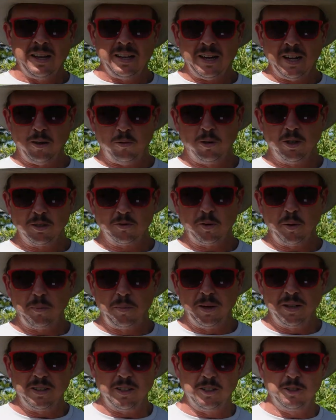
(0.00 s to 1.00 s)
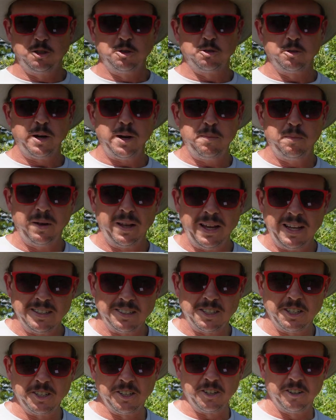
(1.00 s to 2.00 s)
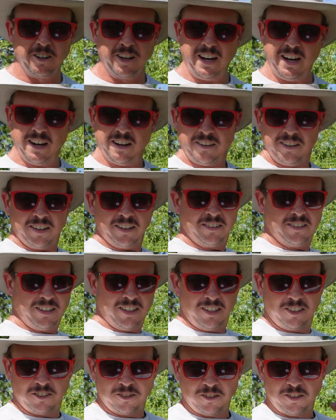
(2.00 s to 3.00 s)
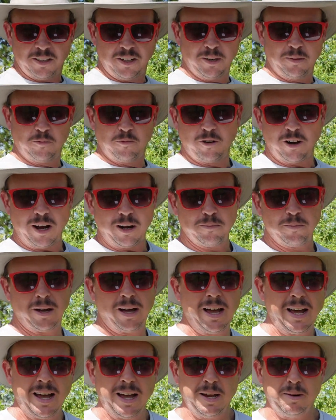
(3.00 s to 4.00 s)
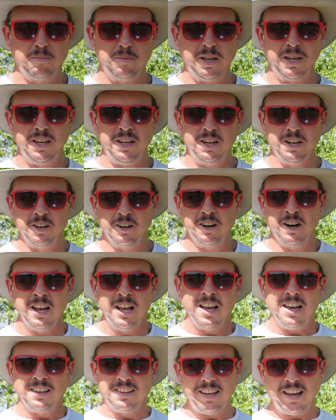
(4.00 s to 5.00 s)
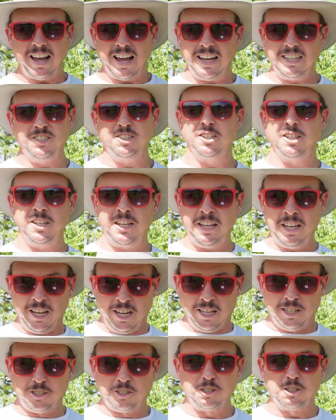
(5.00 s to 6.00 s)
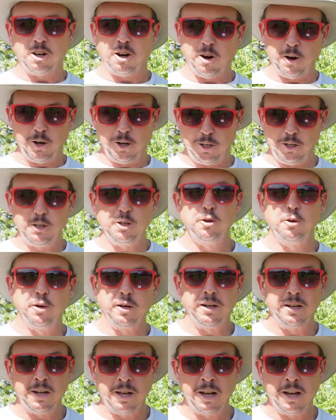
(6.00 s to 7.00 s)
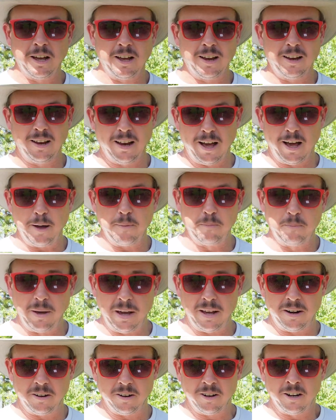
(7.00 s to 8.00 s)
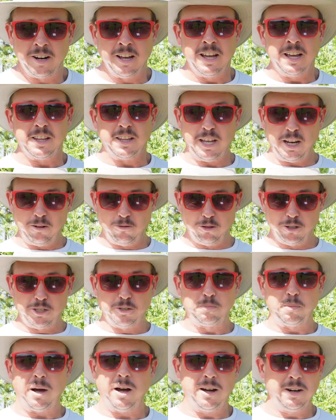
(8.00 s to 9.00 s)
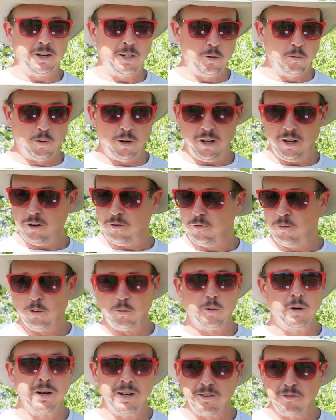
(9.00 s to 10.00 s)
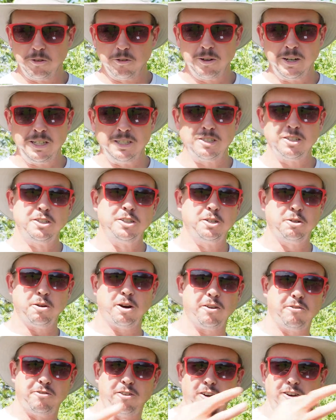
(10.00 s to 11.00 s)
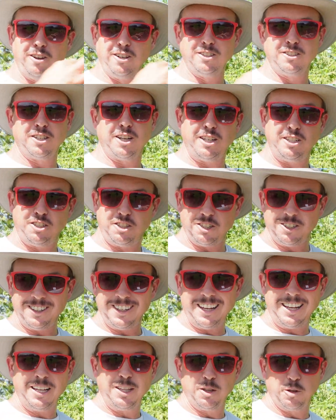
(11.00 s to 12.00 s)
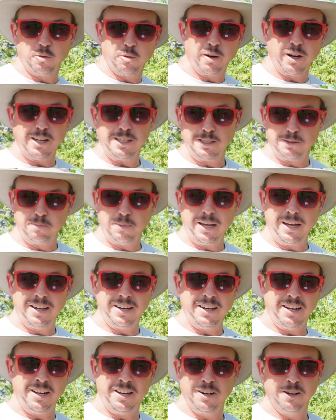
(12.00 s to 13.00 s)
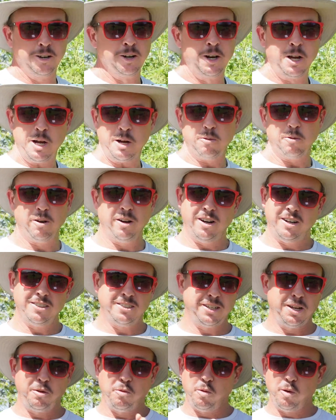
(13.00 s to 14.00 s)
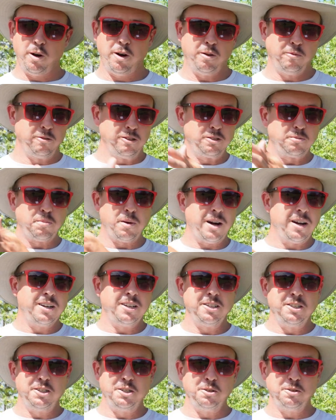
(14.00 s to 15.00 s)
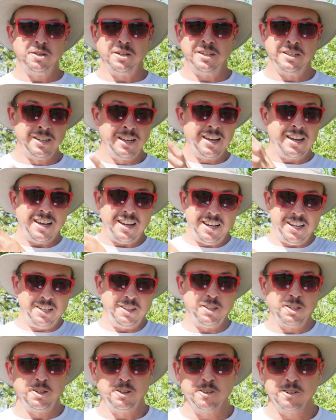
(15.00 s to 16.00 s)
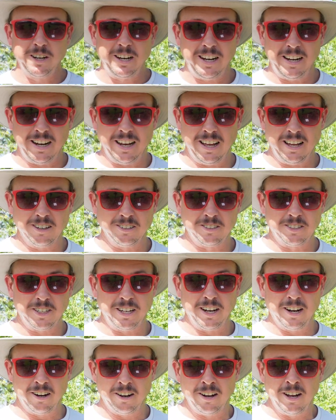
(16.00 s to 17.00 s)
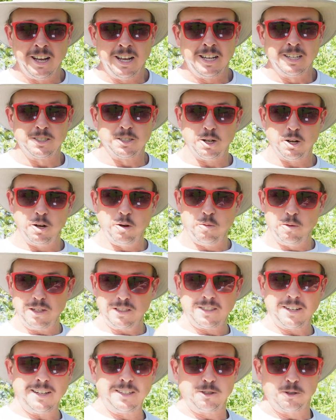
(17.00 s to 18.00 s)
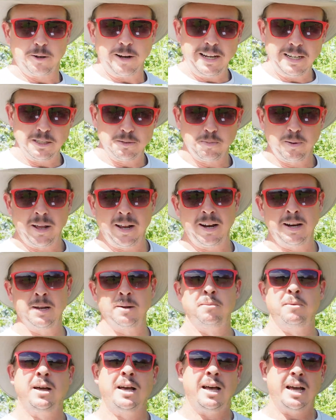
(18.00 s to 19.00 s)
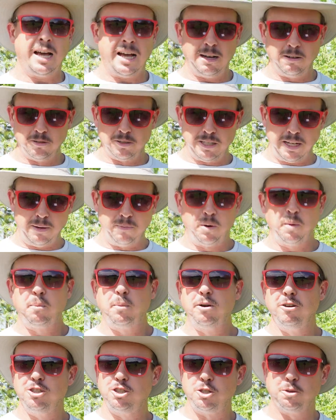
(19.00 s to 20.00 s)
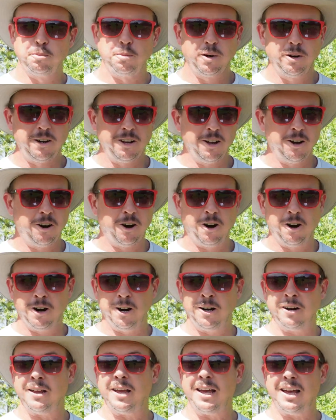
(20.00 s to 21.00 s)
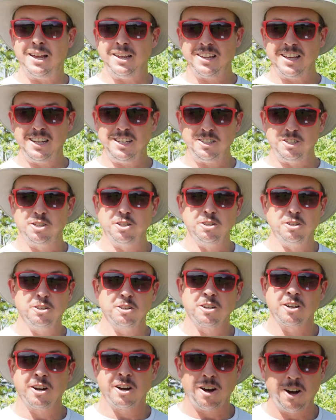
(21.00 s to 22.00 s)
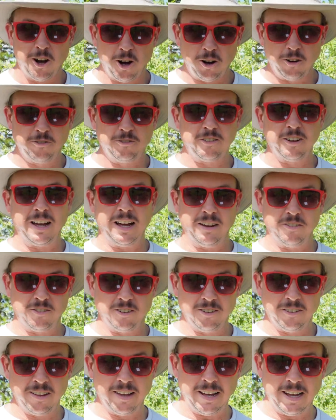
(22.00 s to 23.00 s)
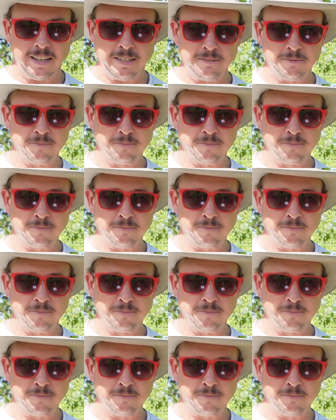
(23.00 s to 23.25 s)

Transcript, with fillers: Now once we put those three plants in the ground, and these are them right behind me here, they actually started doing a lot better. They responded well for whatever reason to our fertilization in the raised bed here, whereas they weren't responding to it in the greenhouse there. So once I transplanted them, I was able to push them pretty hard and they took off after that.